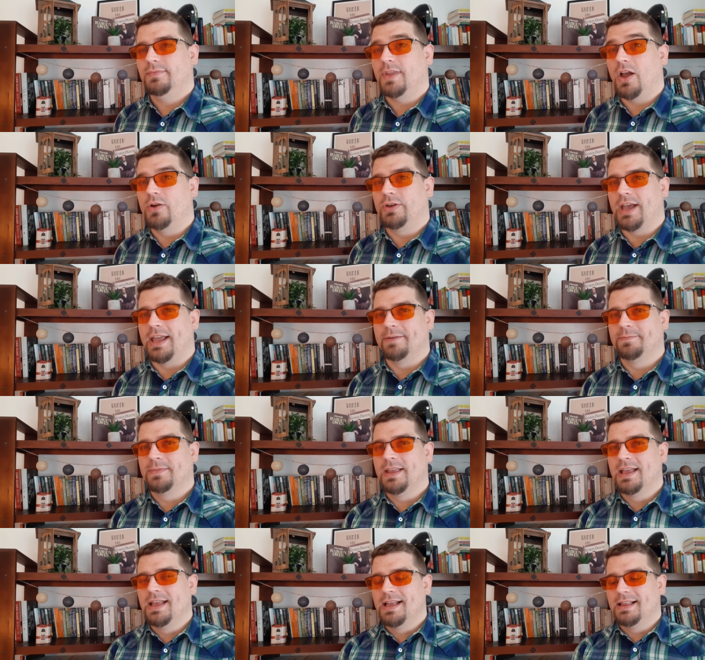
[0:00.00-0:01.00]
Okay,
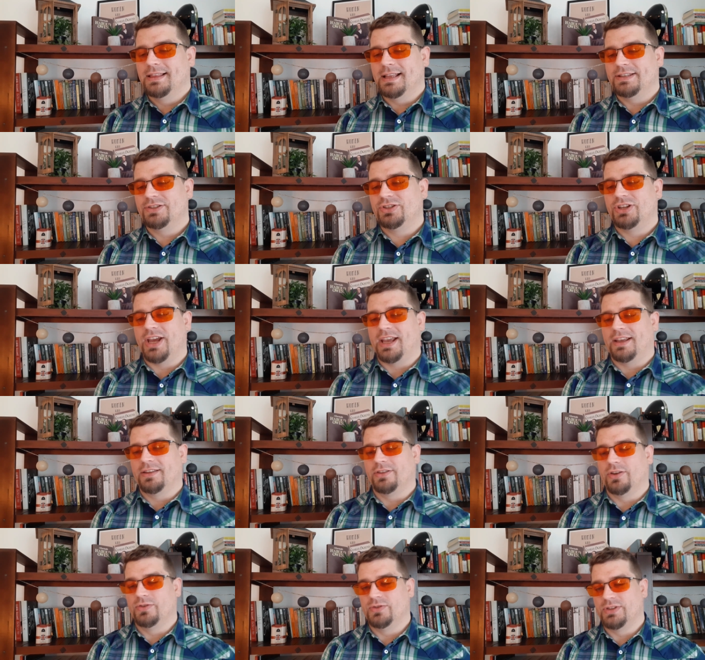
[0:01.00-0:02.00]
let's
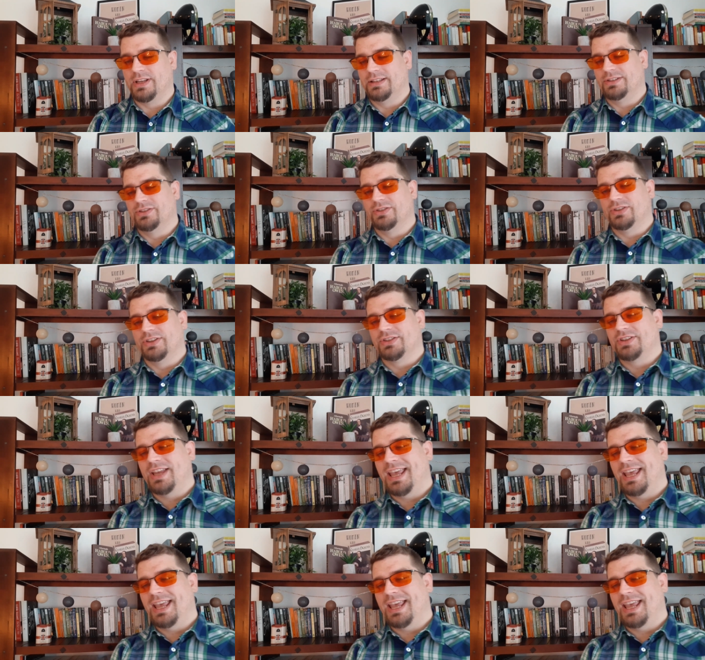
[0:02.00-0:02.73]
check those sentences.